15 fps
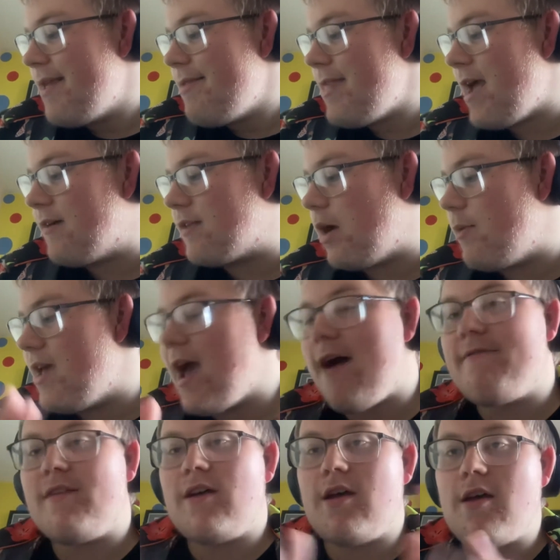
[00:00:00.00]
Next up we
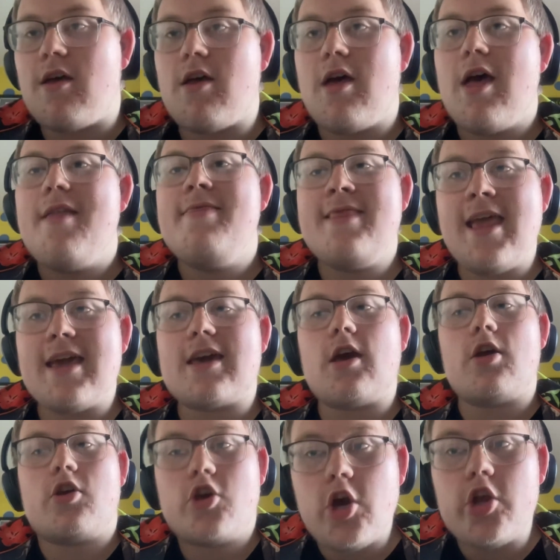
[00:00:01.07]
have Nick
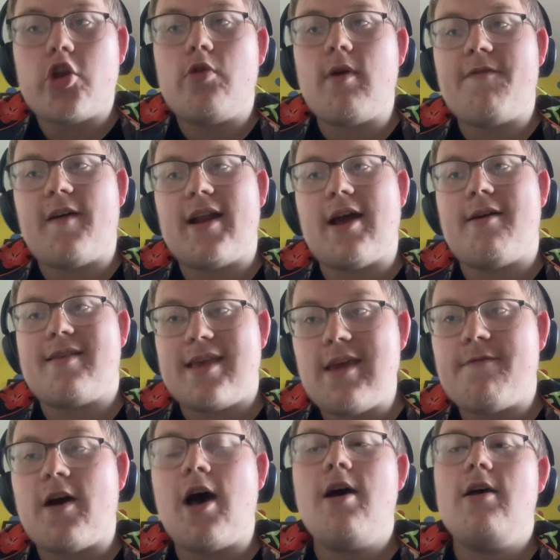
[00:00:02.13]
Good, who we find out is
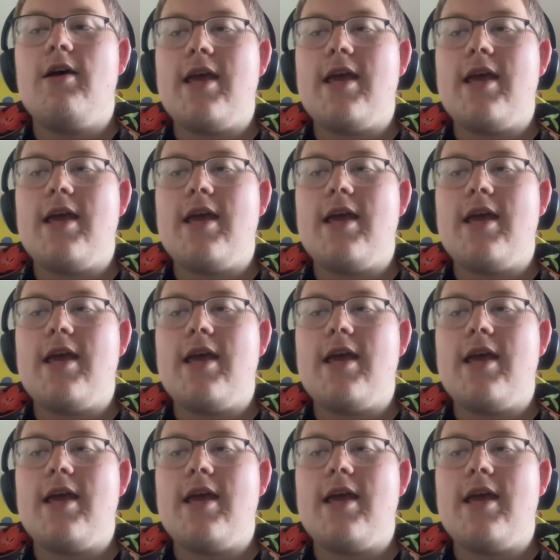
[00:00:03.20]
evil.